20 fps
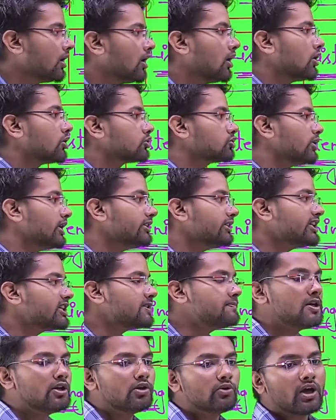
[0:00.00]
So in this
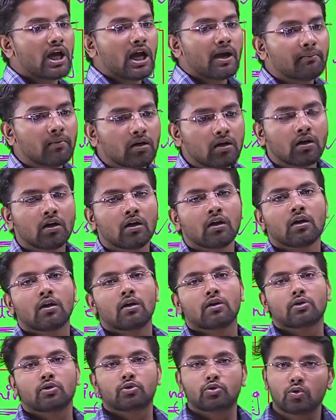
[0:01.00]
video I am
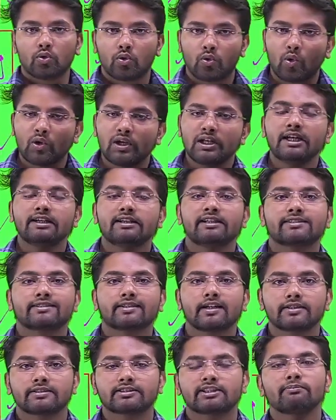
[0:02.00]
only discuss
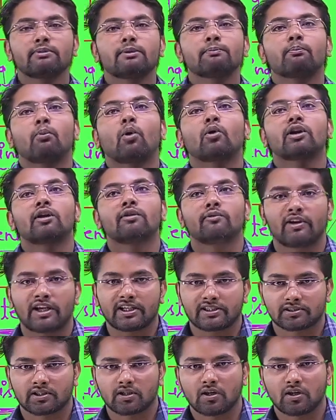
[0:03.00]
some important ways.